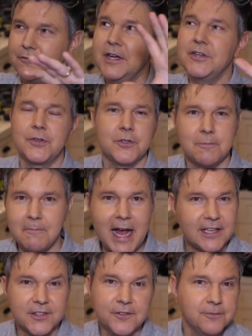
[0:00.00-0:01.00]
Avengers
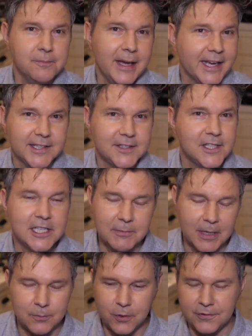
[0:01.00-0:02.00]
massive mega
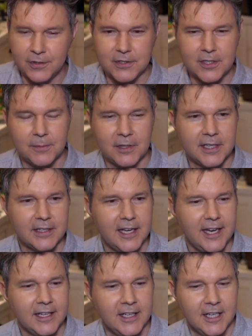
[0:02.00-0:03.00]
team-up movie or something like
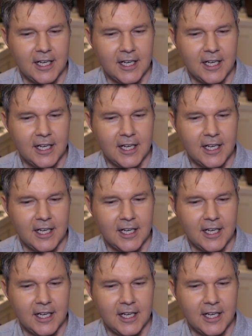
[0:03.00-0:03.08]
that.